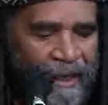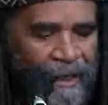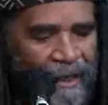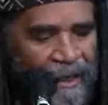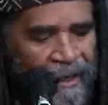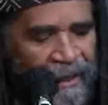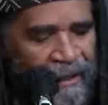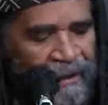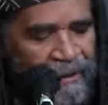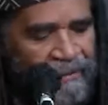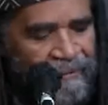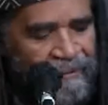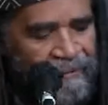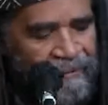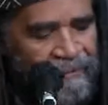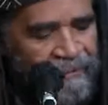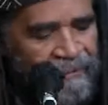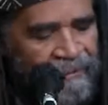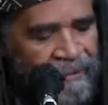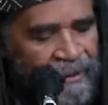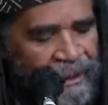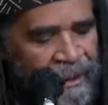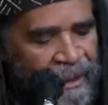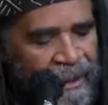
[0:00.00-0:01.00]
of
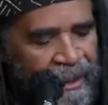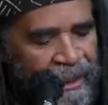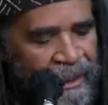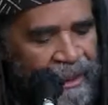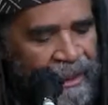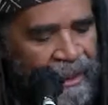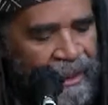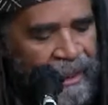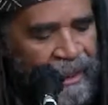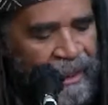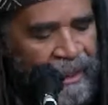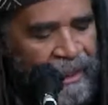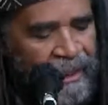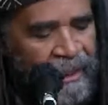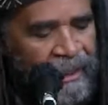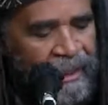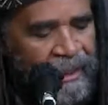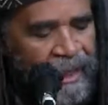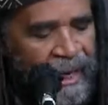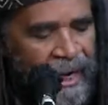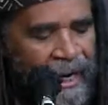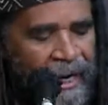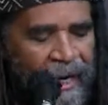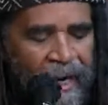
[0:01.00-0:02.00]

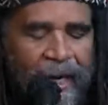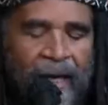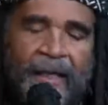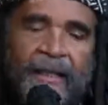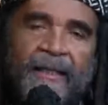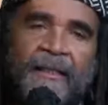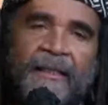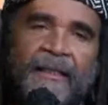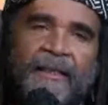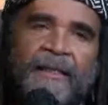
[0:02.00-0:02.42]
God.